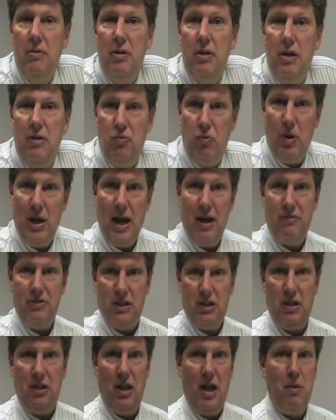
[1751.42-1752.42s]
If we have a
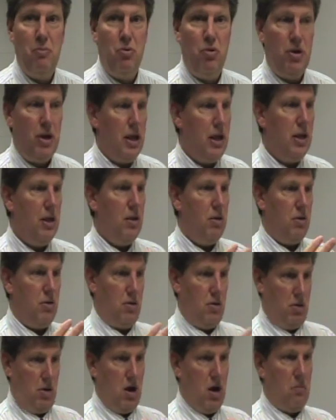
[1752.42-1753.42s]
celebrity
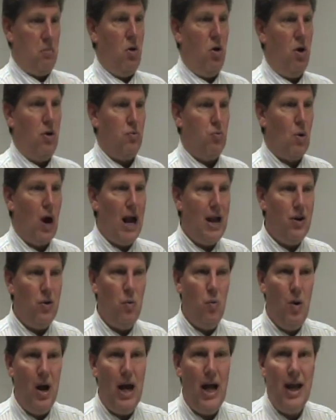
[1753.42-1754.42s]
come on right
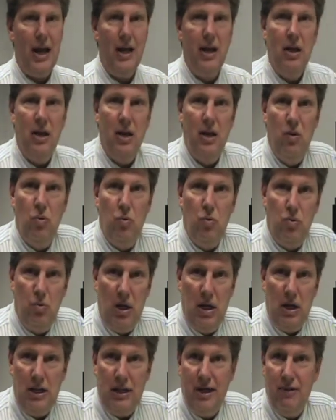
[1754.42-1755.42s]
away
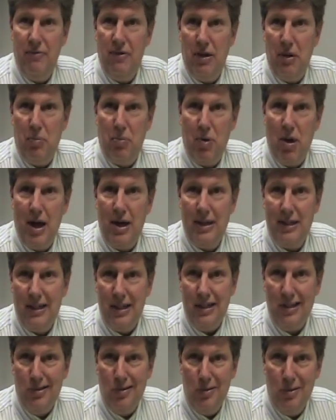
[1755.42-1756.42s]
giving a product
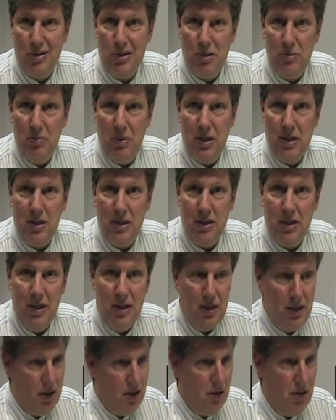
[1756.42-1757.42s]
endorsement,
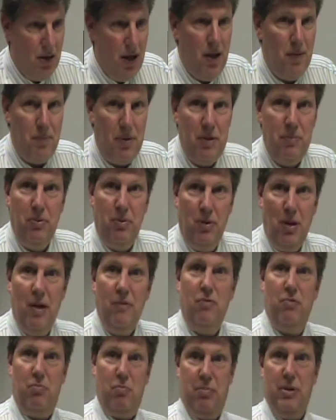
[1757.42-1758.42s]
yeah, people
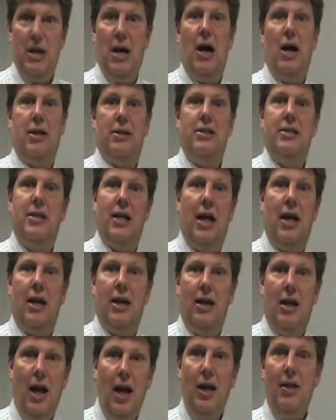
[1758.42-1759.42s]
love Beyonce.
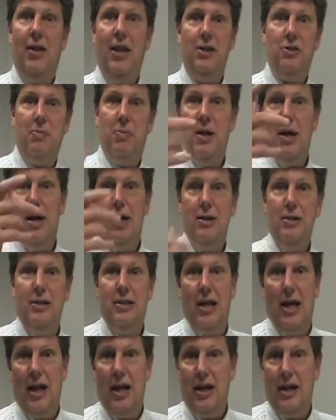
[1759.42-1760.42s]
Hey, that's
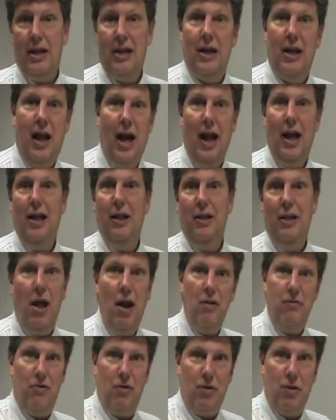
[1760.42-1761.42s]
Beyonce. I
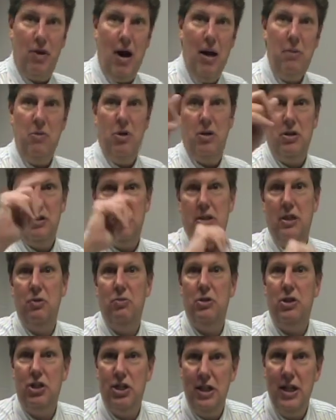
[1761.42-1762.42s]
love her. I'm going to see
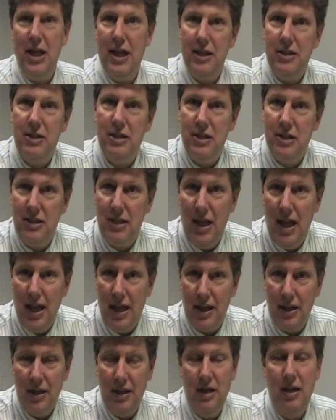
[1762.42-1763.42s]
what she has to
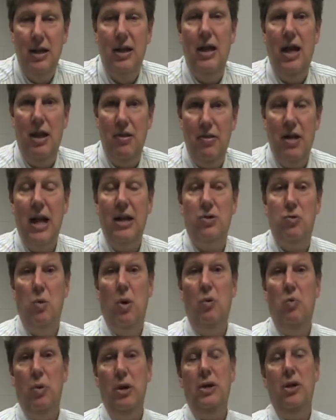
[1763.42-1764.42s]
say. And that's
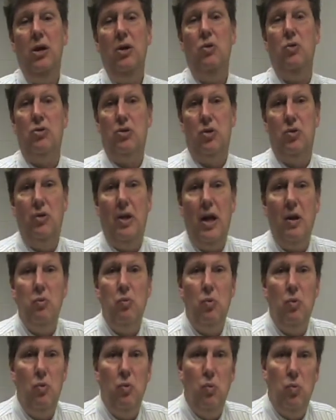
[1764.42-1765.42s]
what we do. So
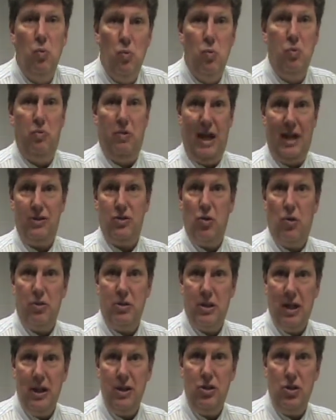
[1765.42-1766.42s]
then that's our
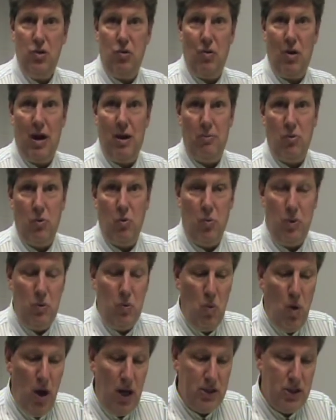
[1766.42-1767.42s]
attention grabber. We
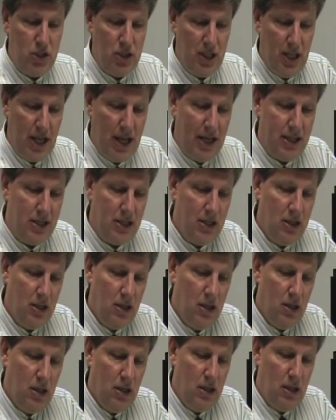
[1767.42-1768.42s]
watch that.
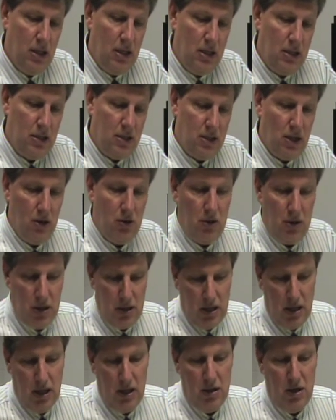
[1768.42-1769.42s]
So
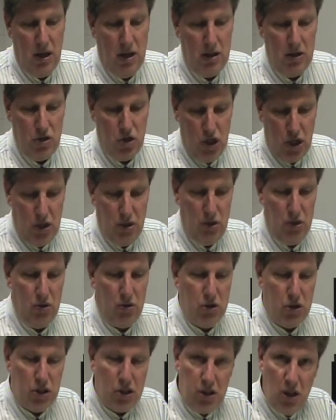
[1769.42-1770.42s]
again, a jingle
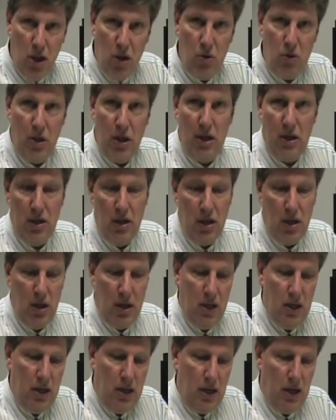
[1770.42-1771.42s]
or a slogan,
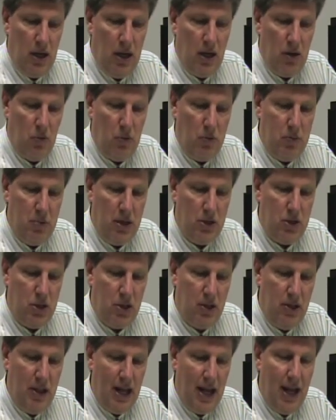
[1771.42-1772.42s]
we
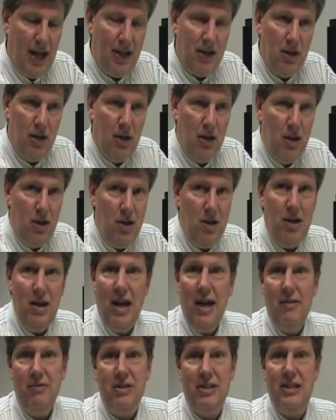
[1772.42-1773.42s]
mentioned that. You can
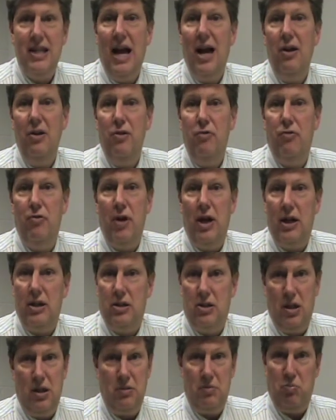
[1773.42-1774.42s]
have a sound effect.
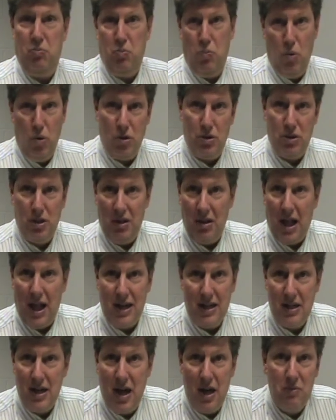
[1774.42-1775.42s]
That works a lot
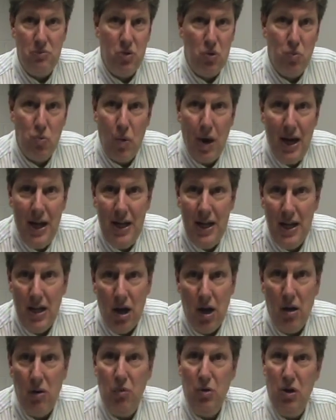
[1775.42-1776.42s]
of times in
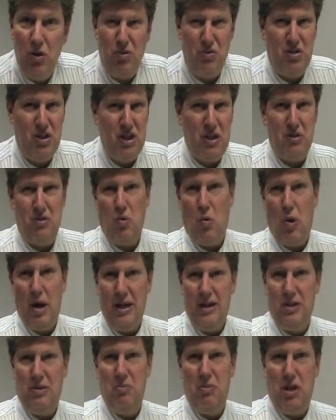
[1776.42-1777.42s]
radio. We don't see
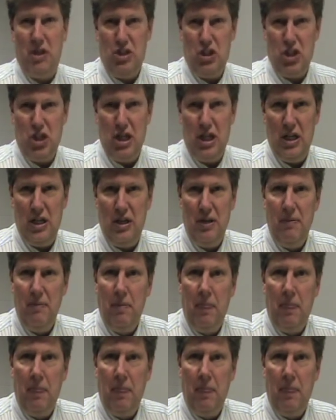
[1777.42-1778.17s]
quite as much in